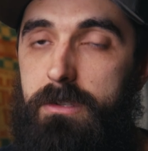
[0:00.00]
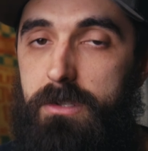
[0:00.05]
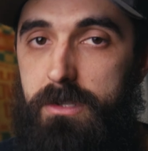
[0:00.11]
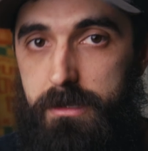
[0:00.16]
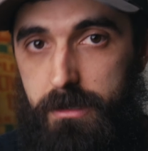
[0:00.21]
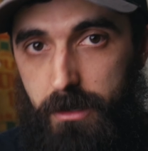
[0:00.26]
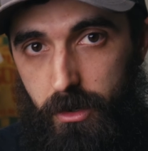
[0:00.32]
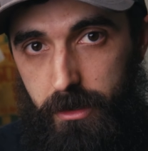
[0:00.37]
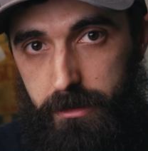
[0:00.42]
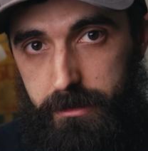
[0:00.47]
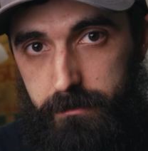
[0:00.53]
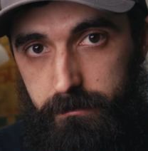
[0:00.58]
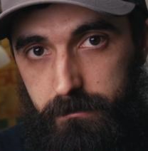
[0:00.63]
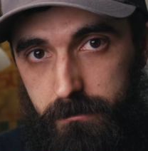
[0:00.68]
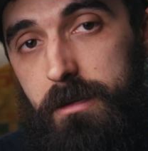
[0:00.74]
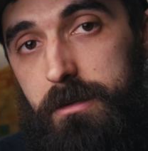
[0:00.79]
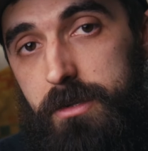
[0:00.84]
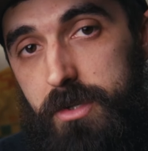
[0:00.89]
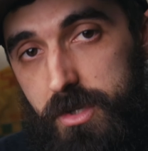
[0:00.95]
start.
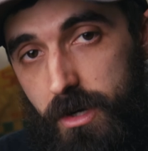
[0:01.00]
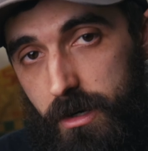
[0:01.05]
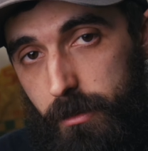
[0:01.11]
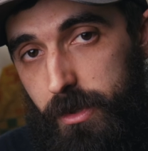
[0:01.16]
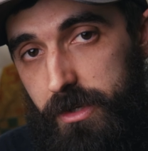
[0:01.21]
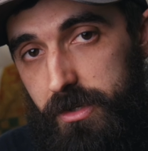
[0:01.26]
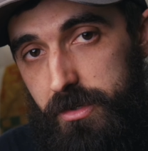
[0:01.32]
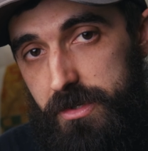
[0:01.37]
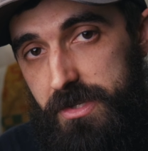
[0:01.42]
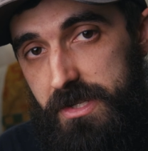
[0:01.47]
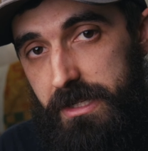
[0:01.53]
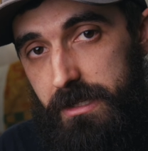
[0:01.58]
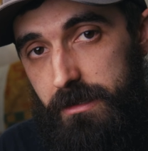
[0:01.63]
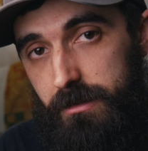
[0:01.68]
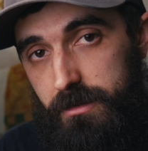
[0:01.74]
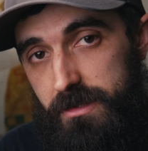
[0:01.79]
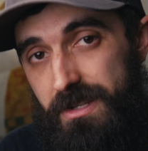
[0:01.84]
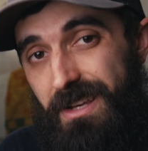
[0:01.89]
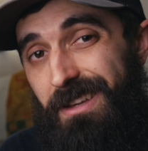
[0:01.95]
Sharpen your
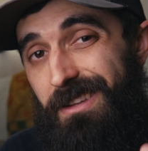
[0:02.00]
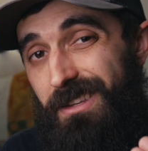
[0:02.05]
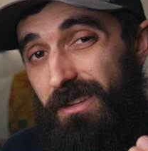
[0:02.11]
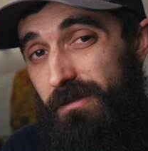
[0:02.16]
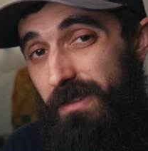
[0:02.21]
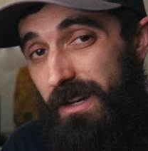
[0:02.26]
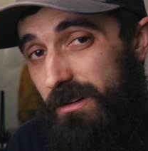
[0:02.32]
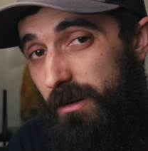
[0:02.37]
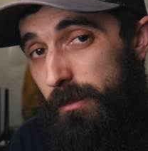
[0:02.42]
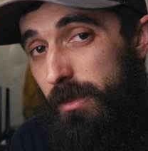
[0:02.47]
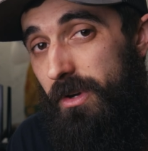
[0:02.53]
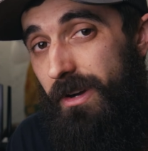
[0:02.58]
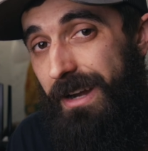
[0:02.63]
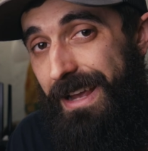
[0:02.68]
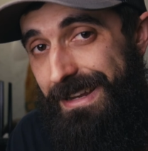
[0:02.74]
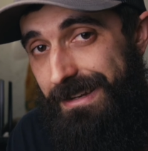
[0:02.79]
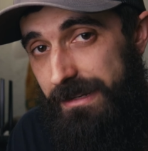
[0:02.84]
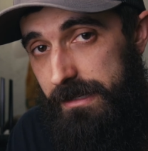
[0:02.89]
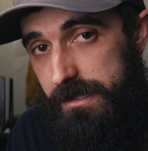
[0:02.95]
skills, develop your
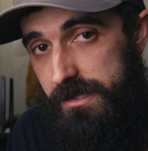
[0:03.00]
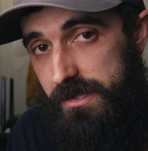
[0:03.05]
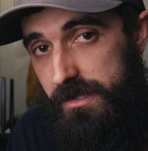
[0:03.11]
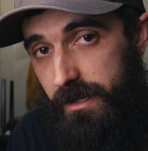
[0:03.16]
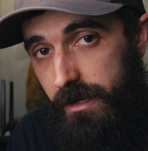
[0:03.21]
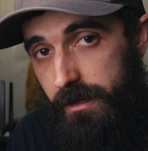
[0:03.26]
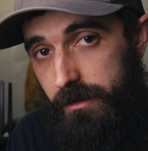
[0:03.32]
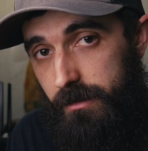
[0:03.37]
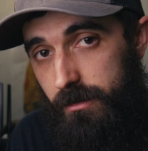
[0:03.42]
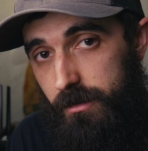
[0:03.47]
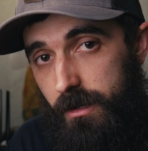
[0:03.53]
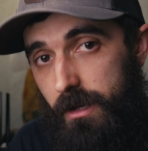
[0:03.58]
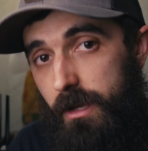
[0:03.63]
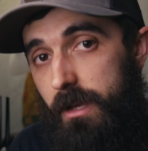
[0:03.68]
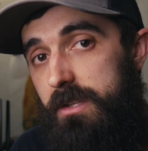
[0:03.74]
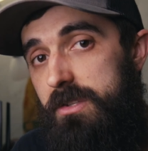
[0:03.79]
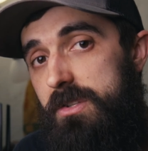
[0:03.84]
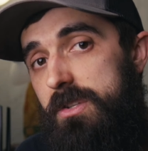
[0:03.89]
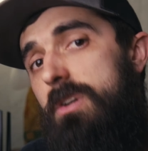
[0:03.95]
editing style,
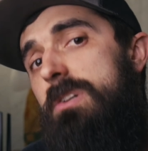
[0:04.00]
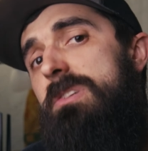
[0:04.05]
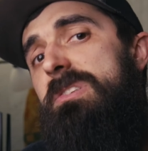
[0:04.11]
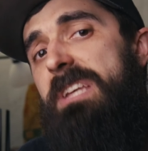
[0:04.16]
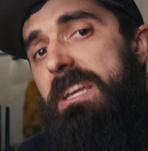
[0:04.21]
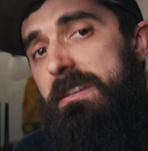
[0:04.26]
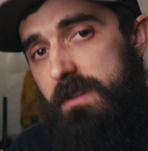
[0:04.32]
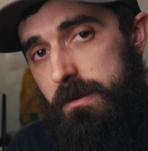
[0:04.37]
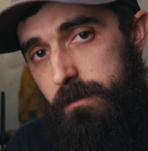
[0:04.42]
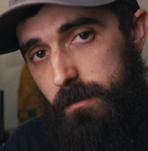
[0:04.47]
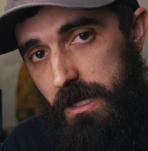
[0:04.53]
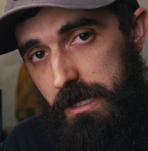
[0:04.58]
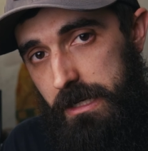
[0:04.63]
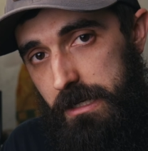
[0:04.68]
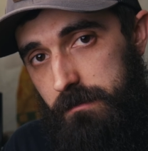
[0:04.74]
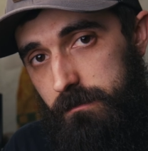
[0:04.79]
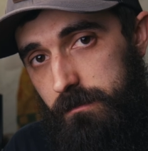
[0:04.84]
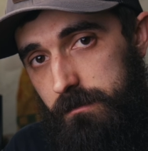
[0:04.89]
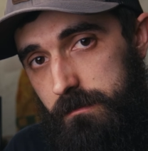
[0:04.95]
start saving
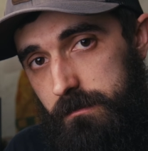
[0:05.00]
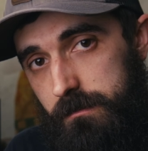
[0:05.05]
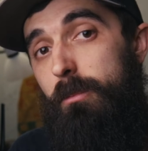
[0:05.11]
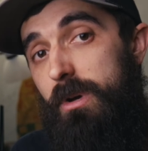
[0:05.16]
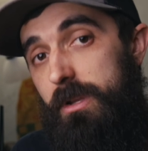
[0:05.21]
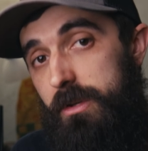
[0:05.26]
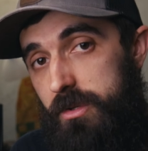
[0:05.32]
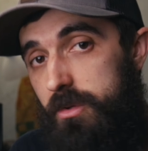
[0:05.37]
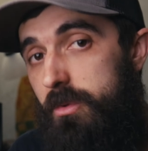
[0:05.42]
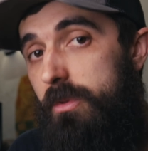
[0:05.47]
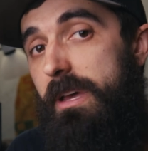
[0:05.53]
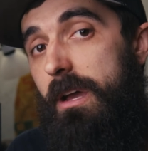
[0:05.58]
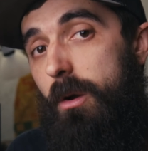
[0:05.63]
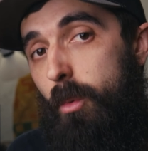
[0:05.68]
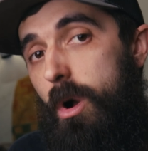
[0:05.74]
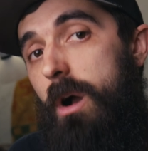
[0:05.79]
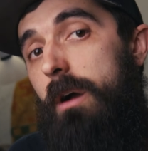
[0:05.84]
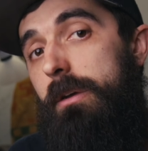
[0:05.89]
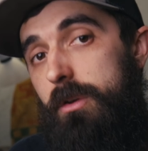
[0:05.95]
money. But do that
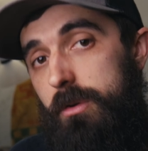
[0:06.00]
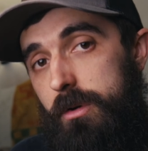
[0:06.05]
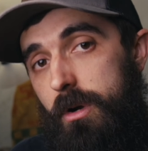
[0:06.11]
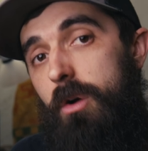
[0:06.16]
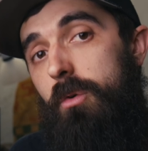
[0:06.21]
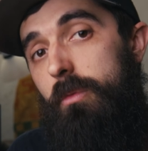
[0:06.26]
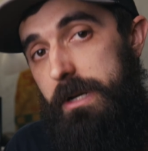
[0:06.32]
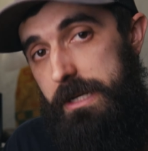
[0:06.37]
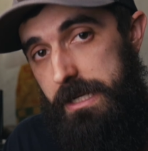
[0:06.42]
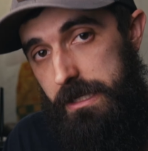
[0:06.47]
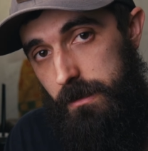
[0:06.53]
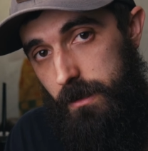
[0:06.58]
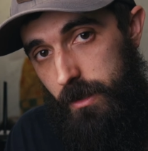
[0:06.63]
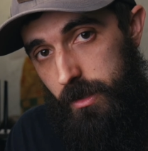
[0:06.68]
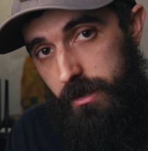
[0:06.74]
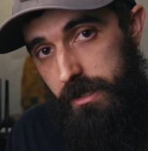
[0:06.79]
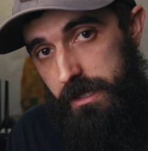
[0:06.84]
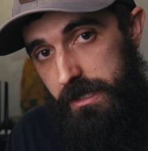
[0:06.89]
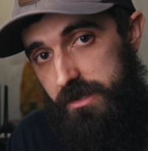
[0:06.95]
while you're already
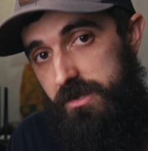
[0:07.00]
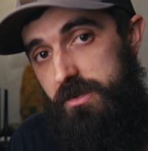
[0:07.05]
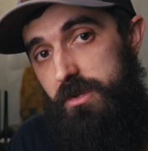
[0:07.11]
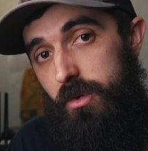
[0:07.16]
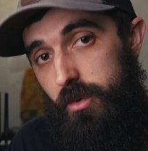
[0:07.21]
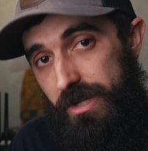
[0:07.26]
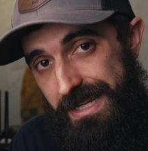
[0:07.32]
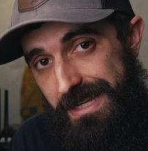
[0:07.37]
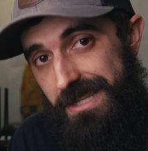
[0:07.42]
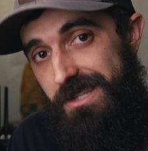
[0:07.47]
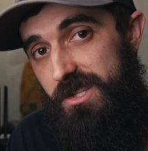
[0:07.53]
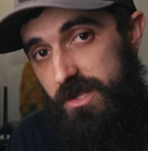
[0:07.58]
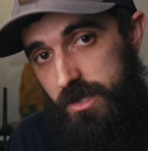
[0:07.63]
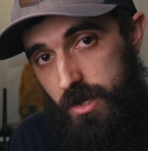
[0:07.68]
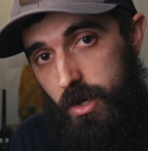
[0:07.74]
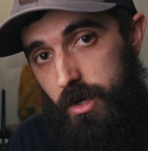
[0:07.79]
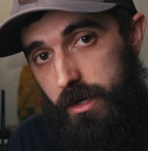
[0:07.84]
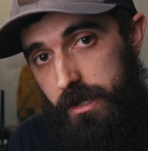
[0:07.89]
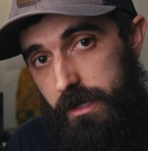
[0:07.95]
learning, so get
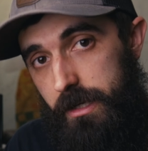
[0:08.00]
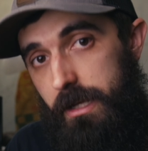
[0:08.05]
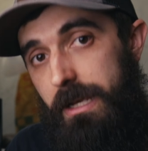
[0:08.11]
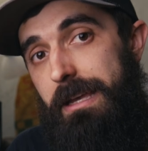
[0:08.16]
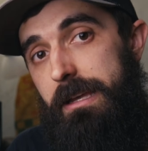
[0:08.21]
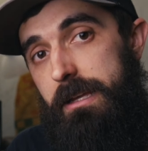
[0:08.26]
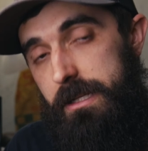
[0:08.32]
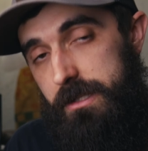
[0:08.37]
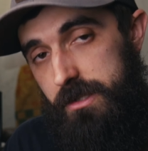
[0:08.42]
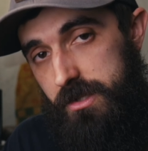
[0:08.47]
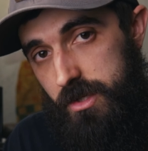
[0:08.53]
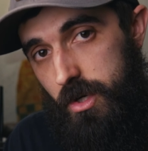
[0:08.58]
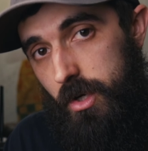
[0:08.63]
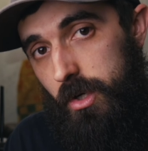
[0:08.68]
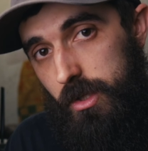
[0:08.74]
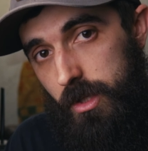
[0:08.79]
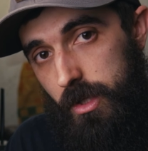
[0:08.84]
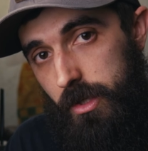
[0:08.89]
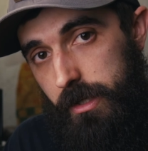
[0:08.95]
started and
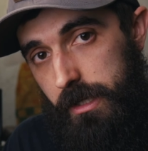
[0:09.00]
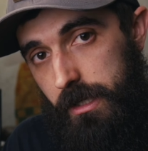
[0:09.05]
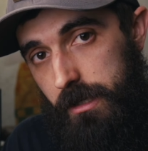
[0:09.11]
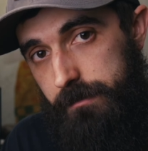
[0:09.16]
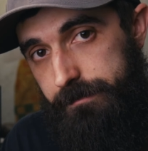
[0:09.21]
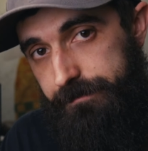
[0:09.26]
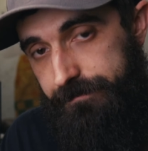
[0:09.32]
start learning.